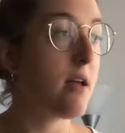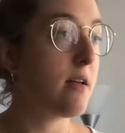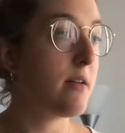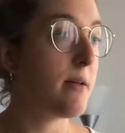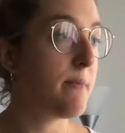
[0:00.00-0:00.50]

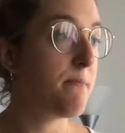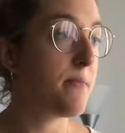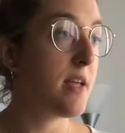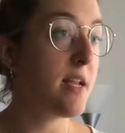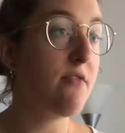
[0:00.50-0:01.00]

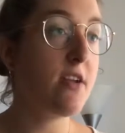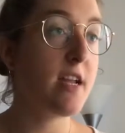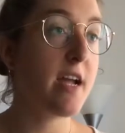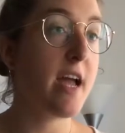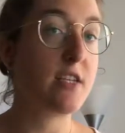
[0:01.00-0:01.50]
and
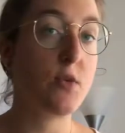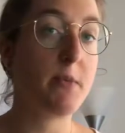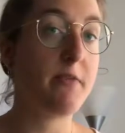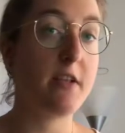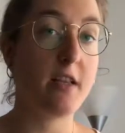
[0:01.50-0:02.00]
everything has to
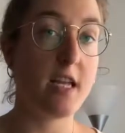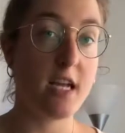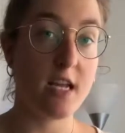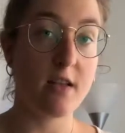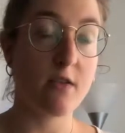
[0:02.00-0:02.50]
be filled
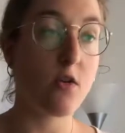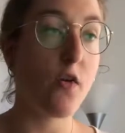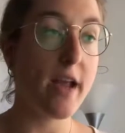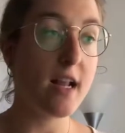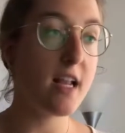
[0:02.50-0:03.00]
in
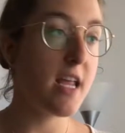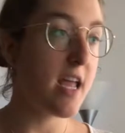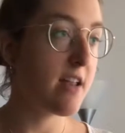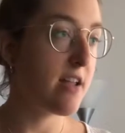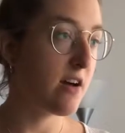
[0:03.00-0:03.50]
correctly
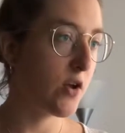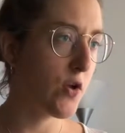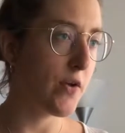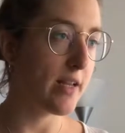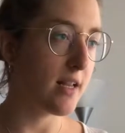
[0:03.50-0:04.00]
and
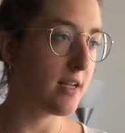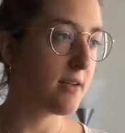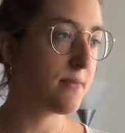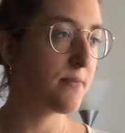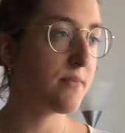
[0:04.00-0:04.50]
accurately.
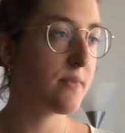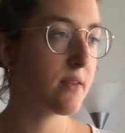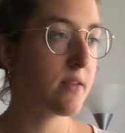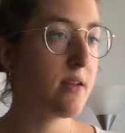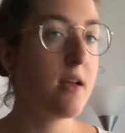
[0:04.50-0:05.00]

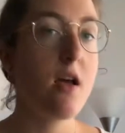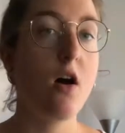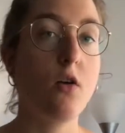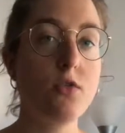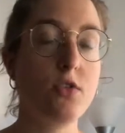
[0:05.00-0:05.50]

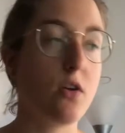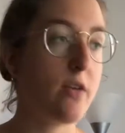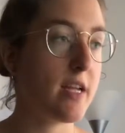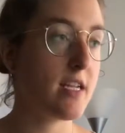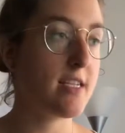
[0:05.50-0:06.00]
Also,
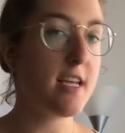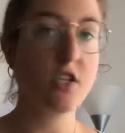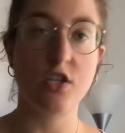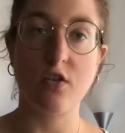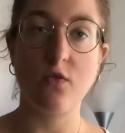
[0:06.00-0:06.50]
in this
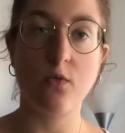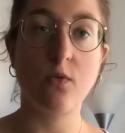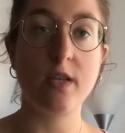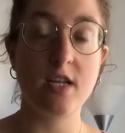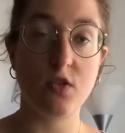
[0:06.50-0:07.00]
section, you
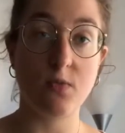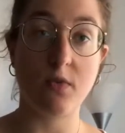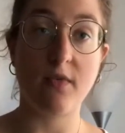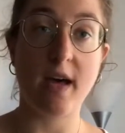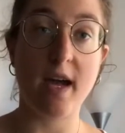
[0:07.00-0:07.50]
need to
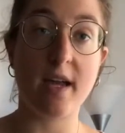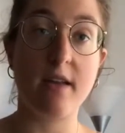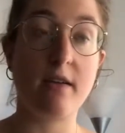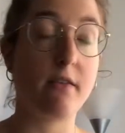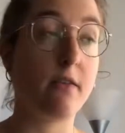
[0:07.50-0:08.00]
provide
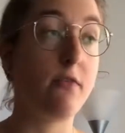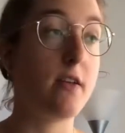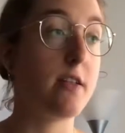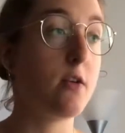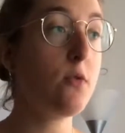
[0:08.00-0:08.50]
a
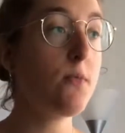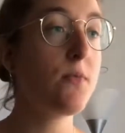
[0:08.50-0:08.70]
photo.